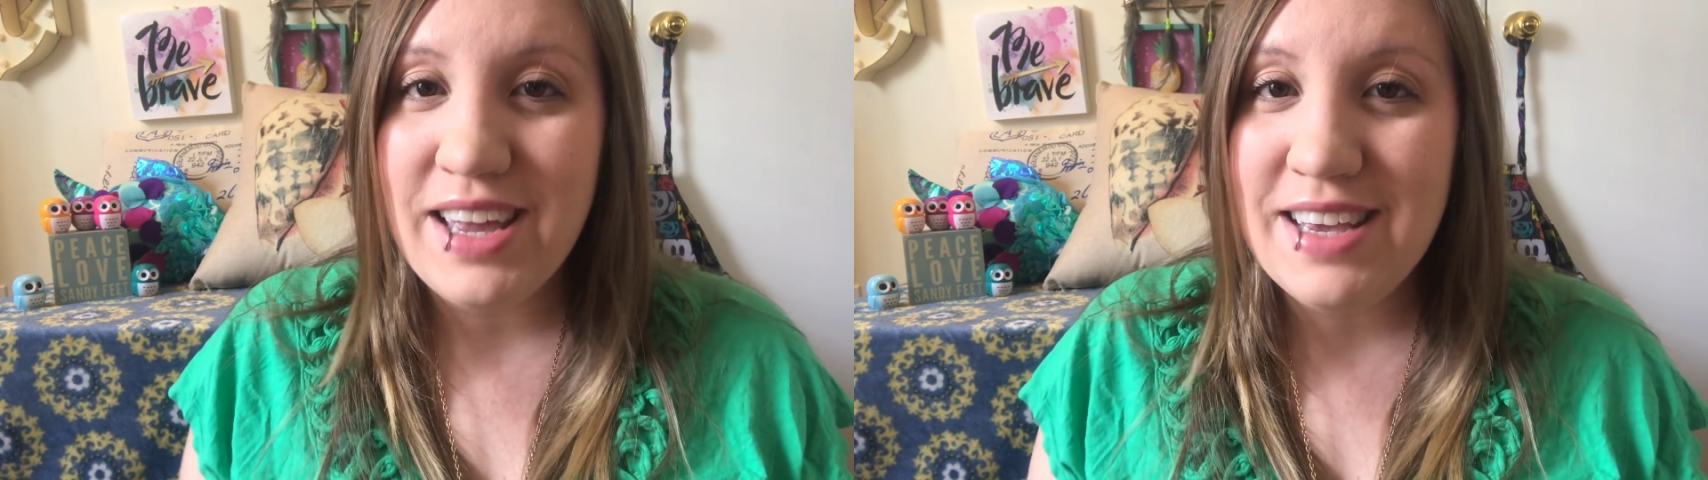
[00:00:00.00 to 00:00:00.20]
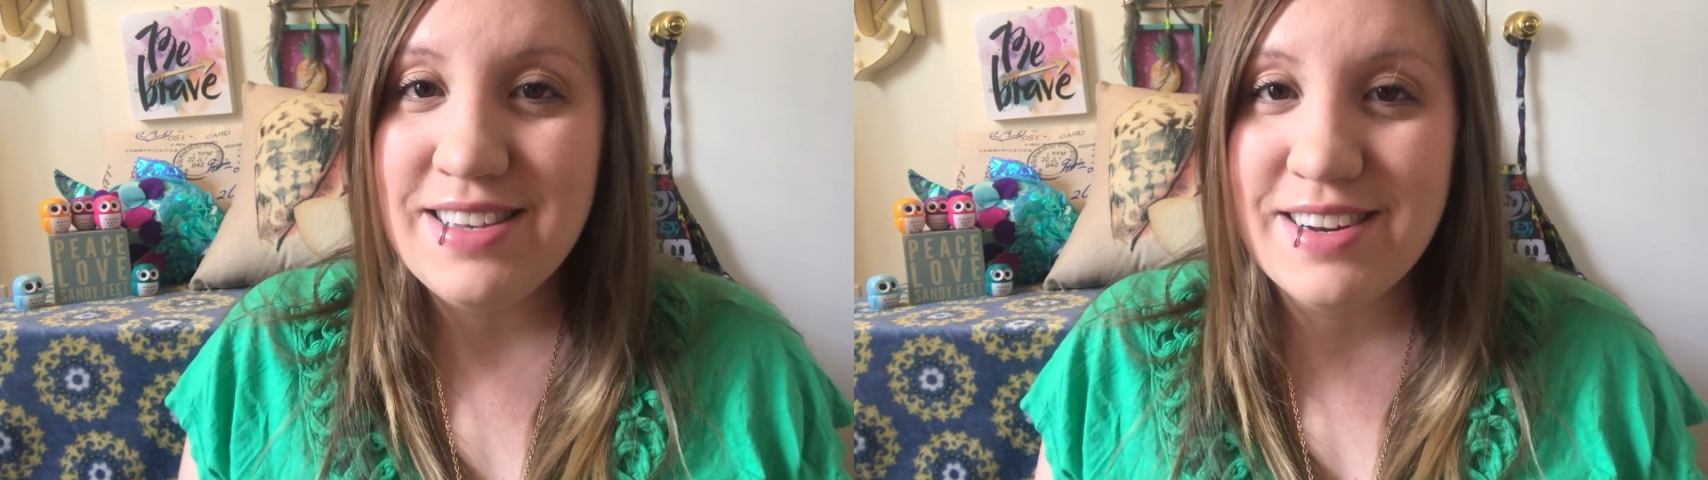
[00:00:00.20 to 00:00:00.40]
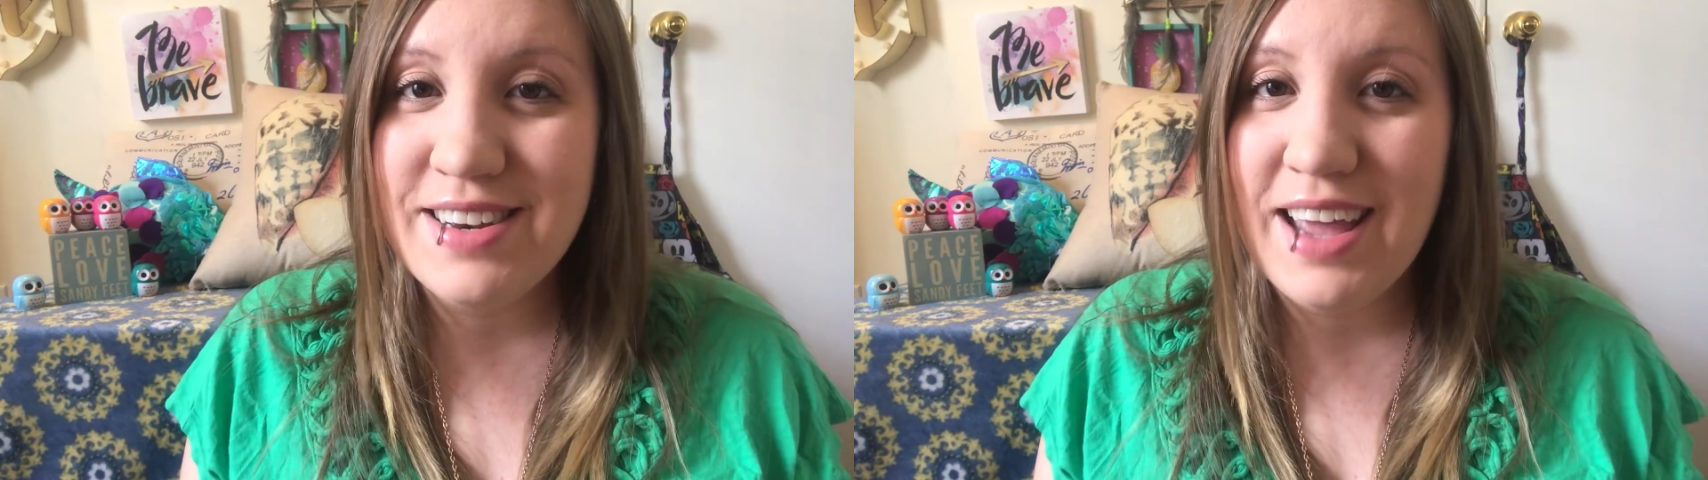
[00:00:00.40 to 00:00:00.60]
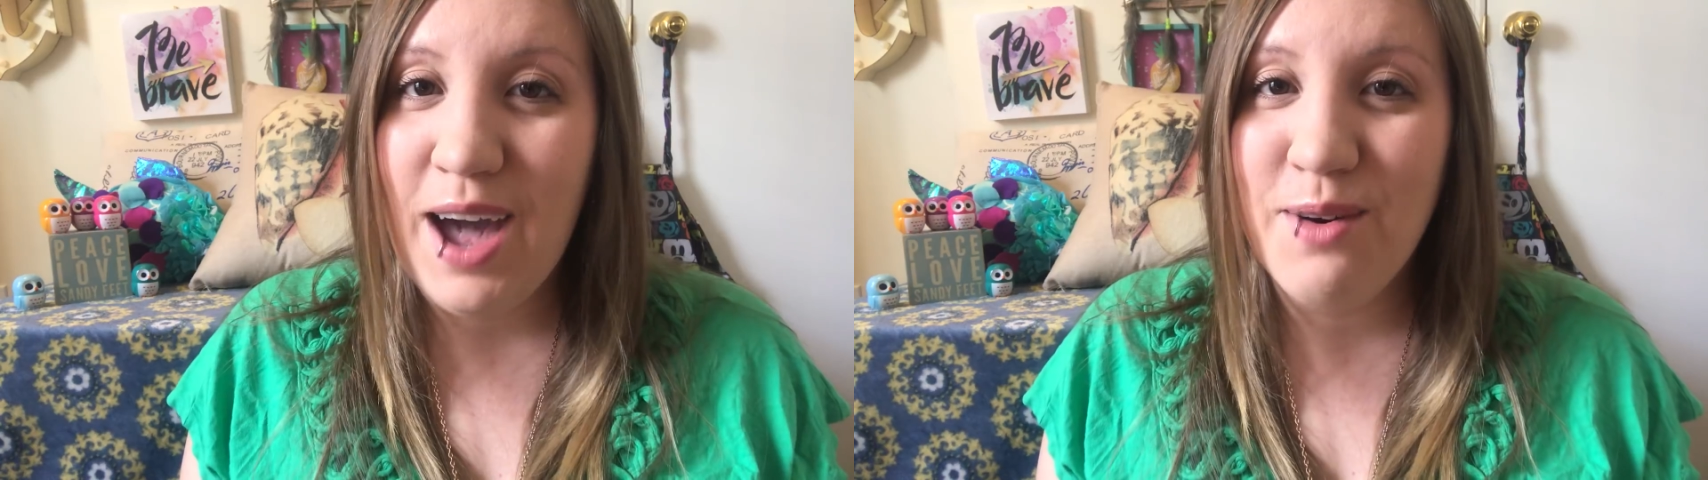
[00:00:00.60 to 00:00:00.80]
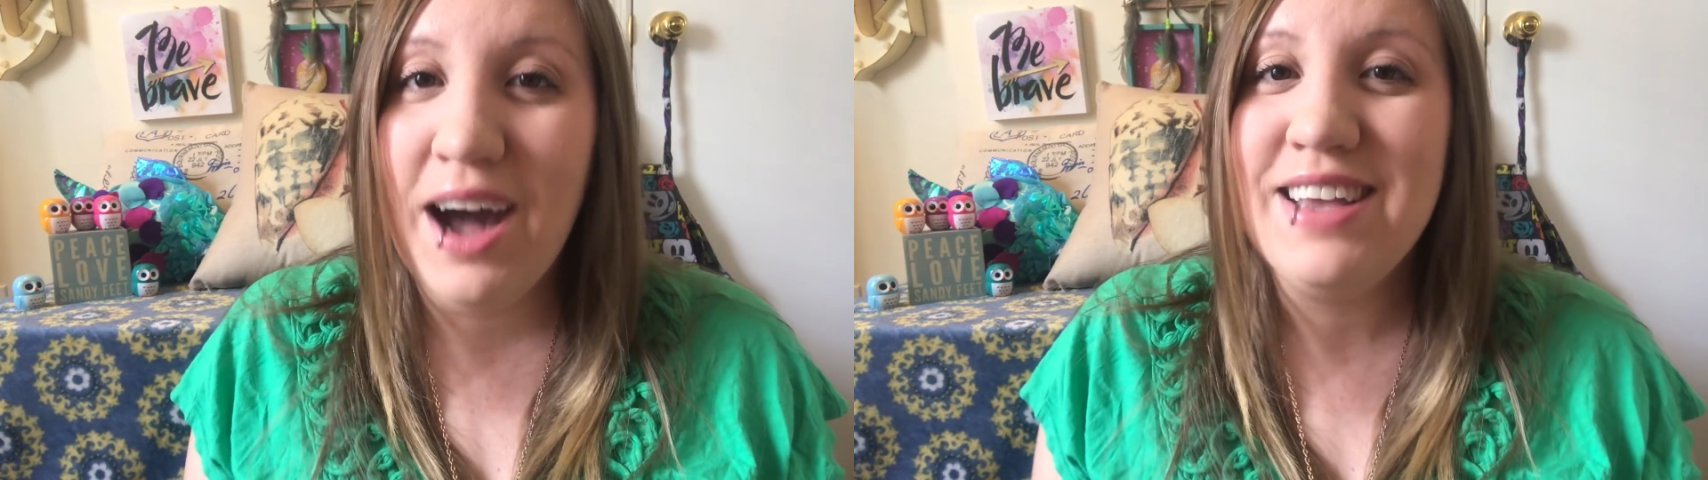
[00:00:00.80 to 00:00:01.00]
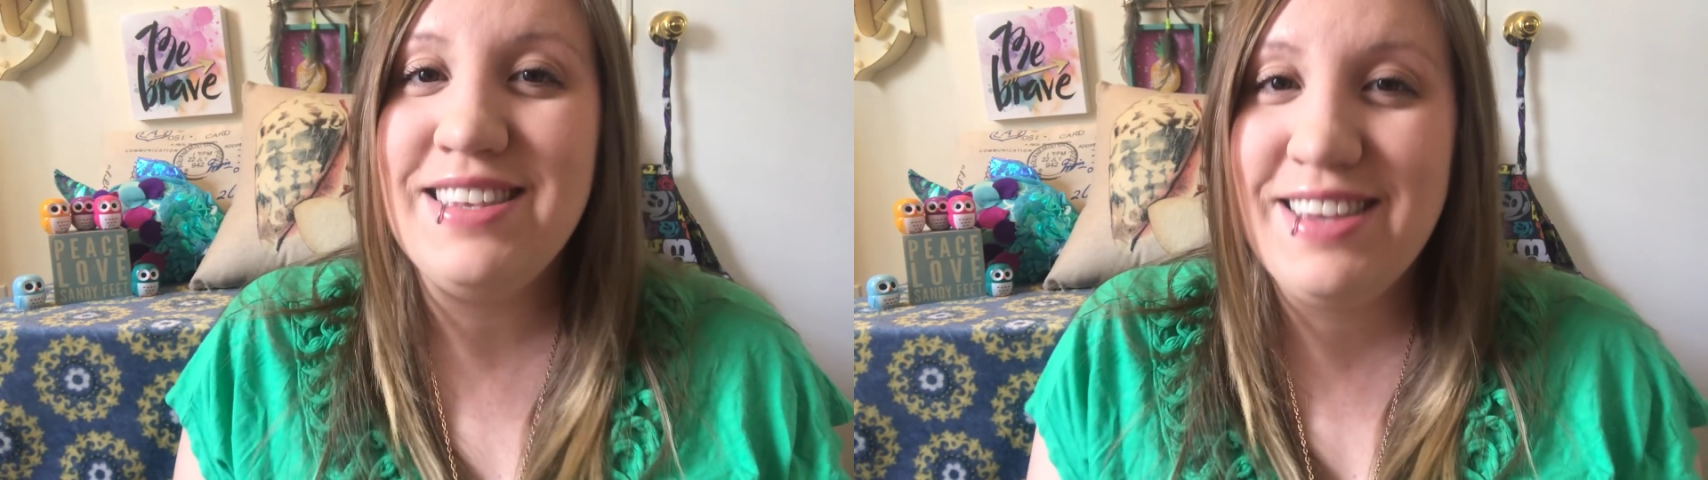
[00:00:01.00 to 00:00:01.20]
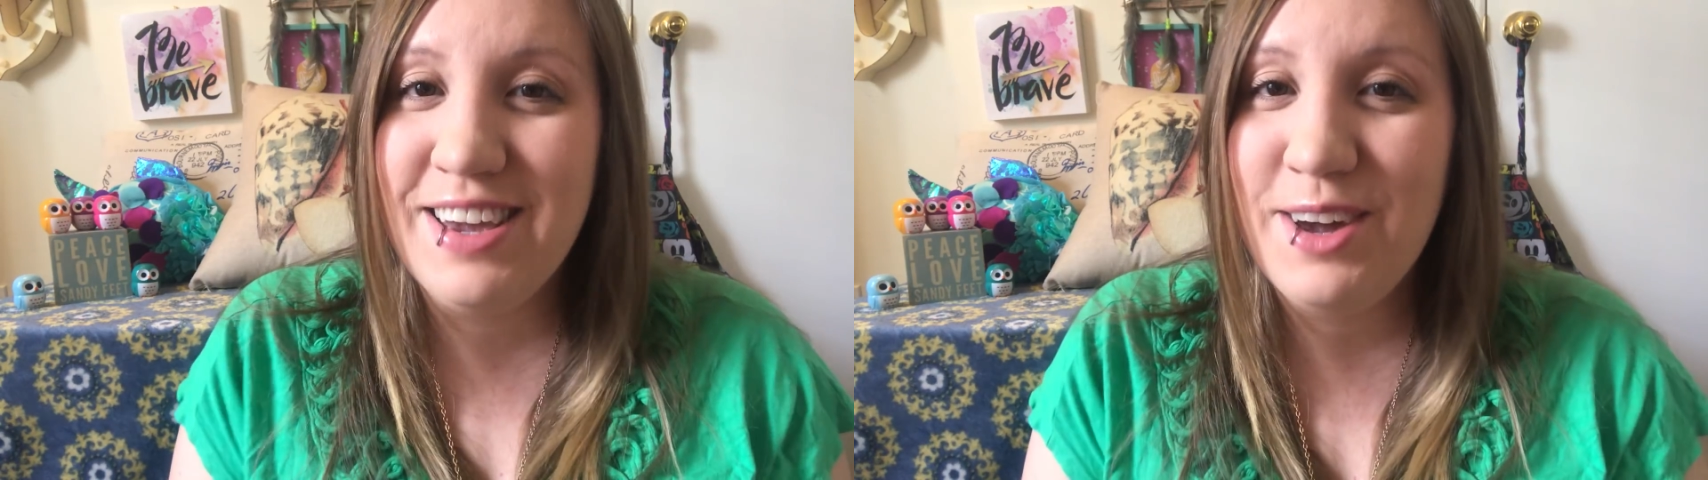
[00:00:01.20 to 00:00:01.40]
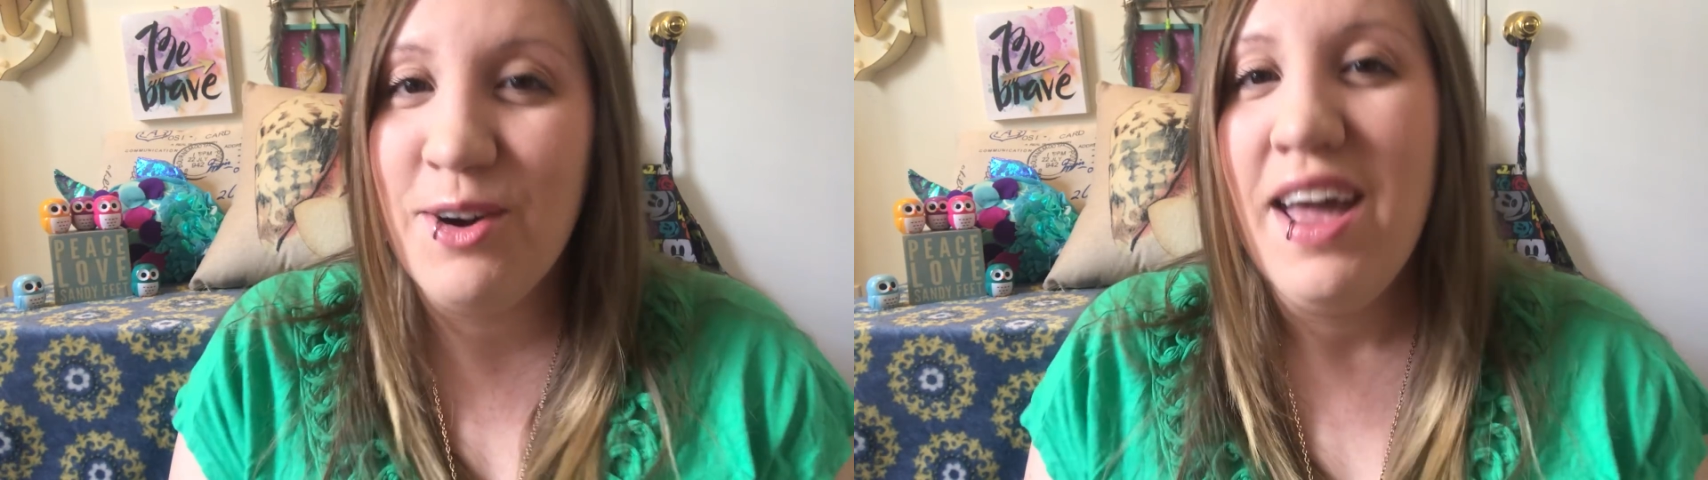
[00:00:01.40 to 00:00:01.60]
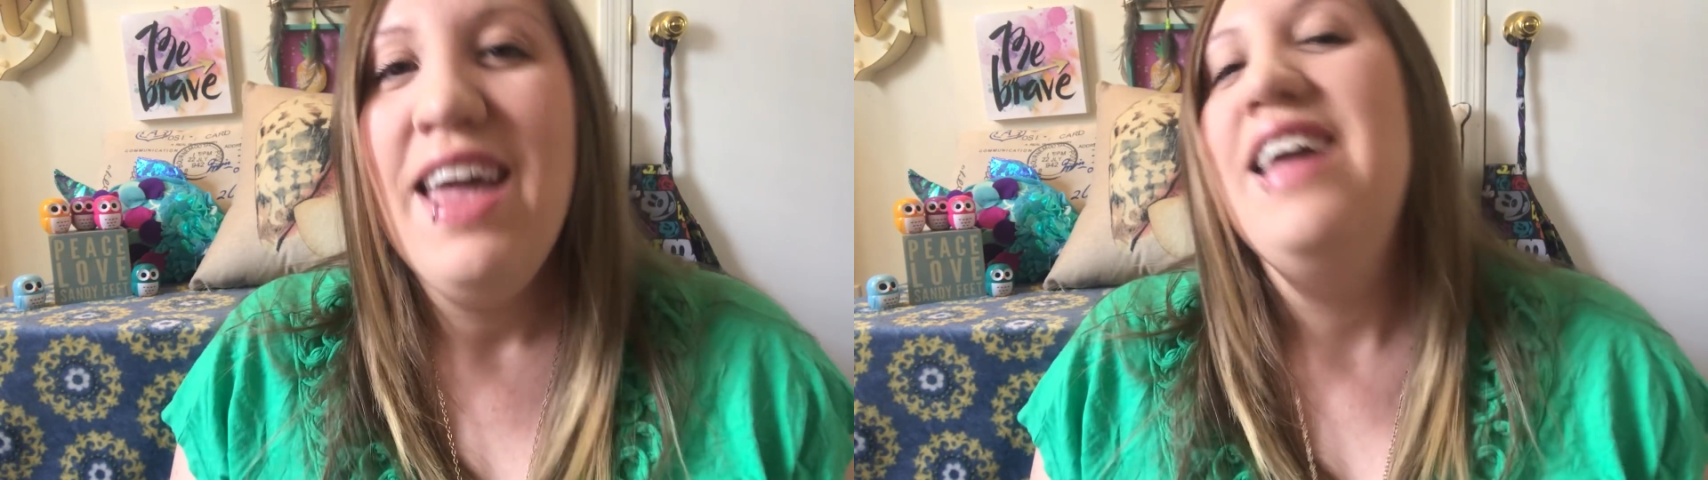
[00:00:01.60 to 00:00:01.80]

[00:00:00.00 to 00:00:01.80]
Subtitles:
Easter DIYs too.